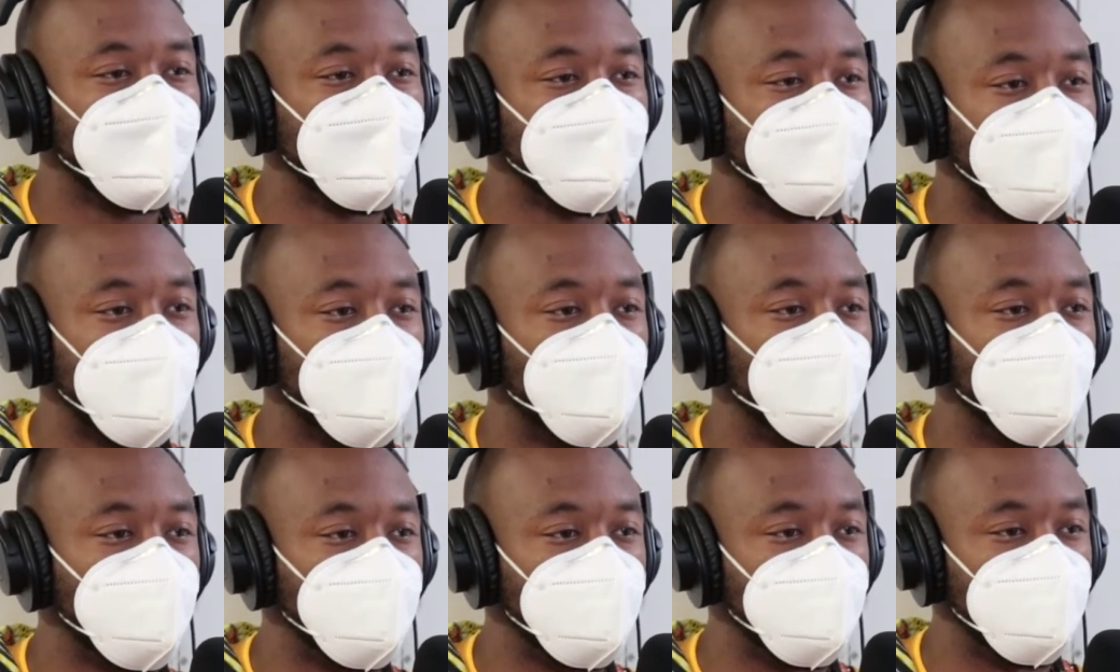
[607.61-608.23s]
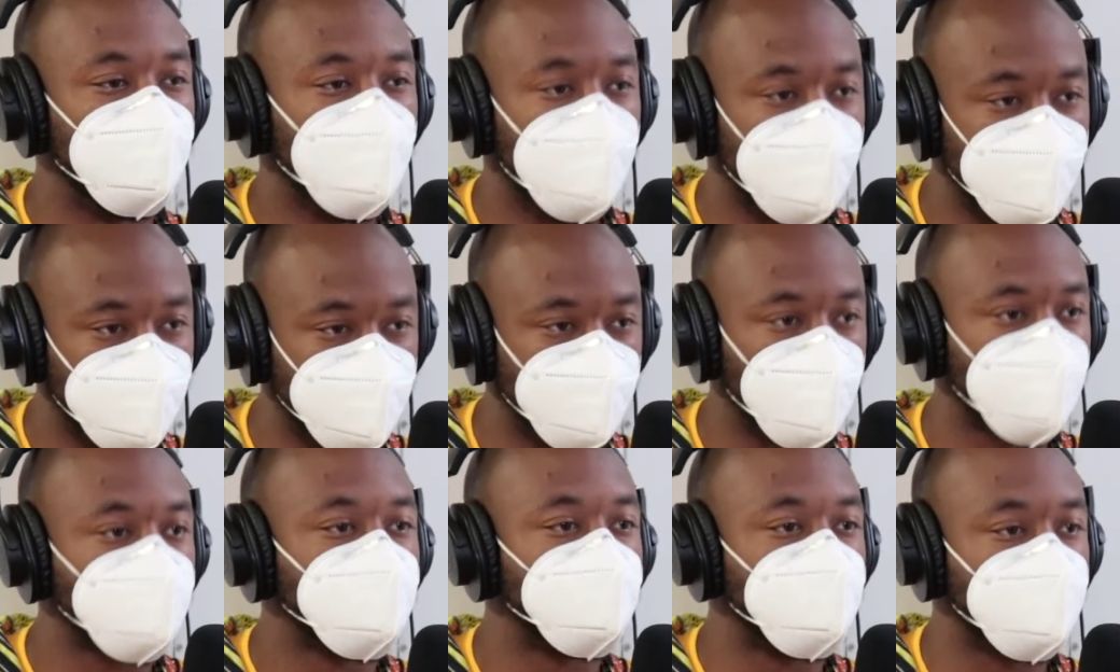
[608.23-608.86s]
that when
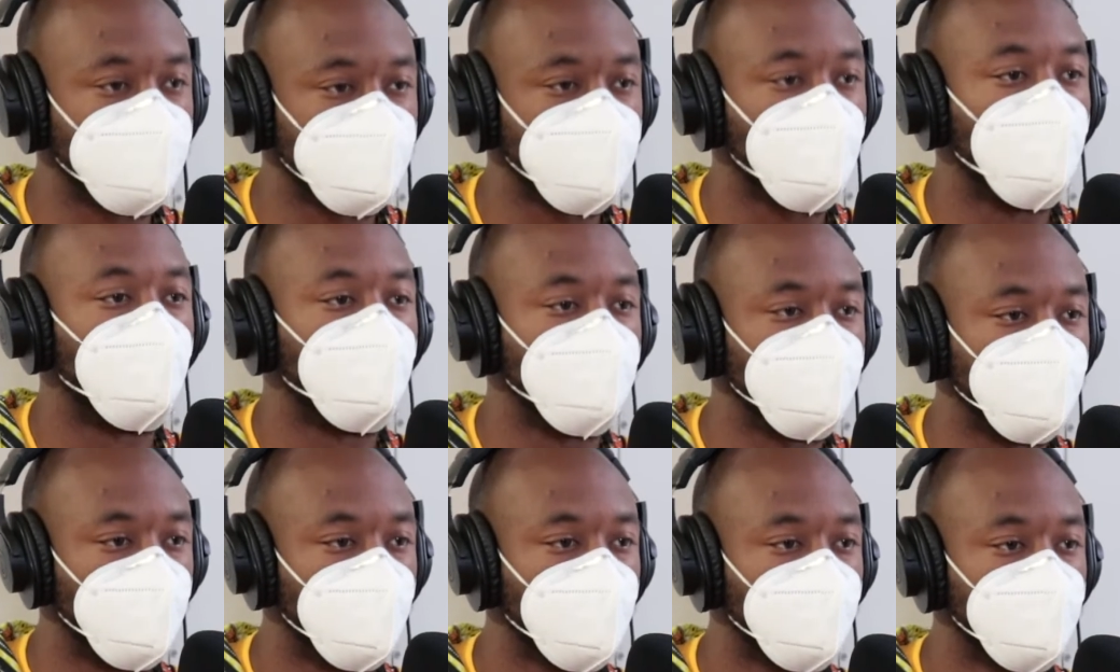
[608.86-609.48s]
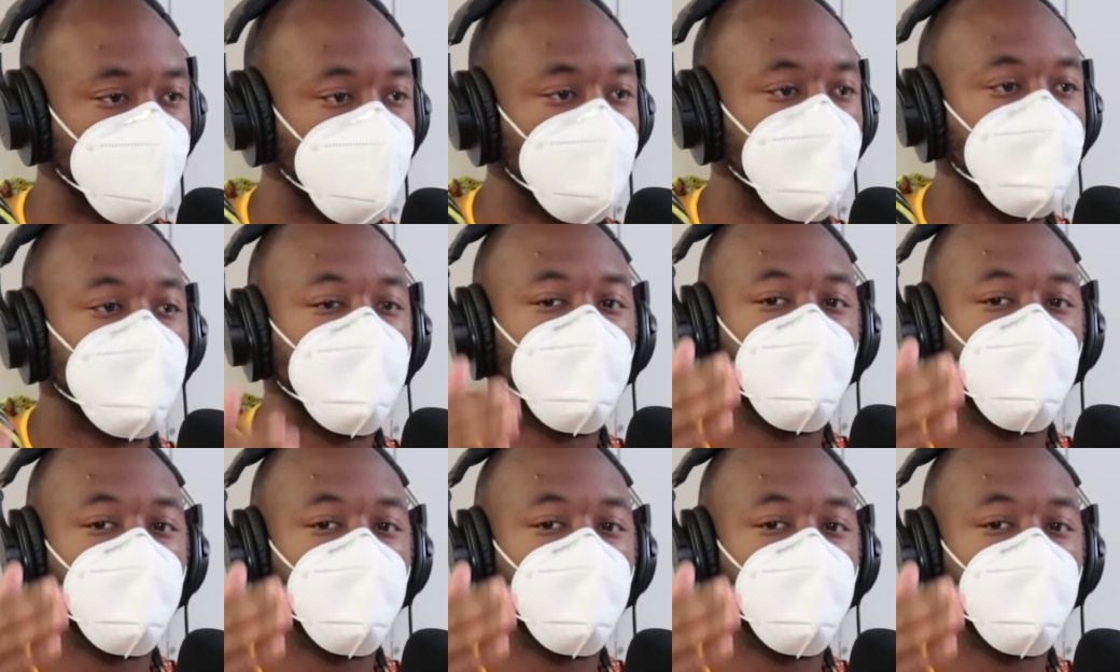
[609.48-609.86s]
injustice is going on,